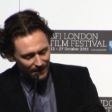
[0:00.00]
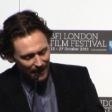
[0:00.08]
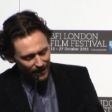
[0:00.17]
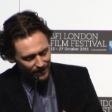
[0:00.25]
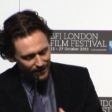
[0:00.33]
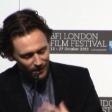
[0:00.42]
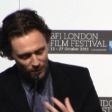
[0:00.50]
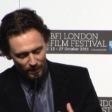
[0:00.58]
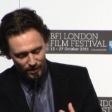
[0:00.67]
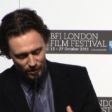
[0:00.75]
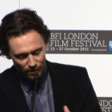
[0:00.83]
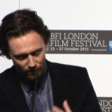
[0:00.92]
And the
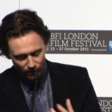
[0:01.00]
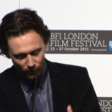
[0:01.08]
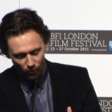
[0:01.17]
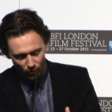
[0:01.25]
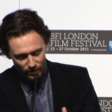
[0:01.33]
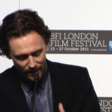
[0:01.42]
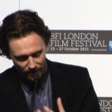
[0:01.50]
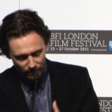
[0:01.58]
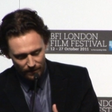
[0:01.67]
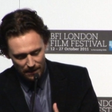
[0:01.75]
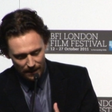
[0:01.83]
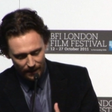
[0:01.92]
expression of thought and
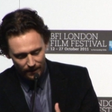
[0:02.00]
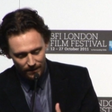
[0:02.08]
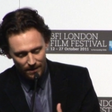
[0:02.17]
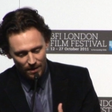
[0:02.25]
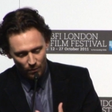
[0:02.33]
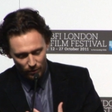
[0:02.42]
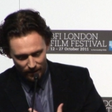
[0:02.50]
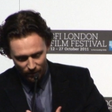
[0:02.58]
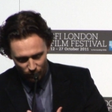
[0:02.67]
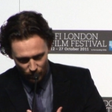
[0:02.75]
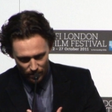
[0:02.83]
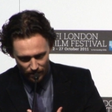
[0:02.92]
feeling
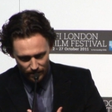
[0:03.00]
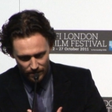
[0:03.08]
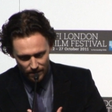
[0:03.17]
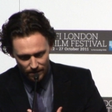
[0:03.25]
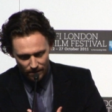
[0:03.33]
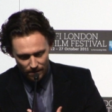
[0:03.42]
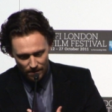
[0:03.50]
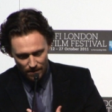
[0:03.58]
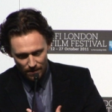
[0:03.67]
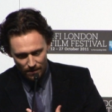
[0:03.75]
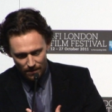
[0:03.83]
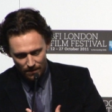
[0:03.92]
without words
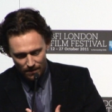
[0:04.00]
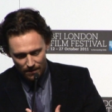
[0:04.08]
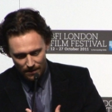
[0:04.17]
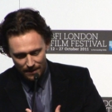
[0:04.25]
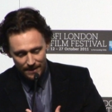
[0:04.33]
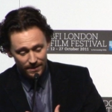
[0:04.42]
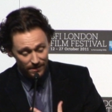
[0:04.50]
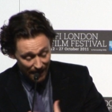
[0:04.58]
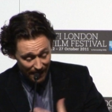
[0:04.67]
is,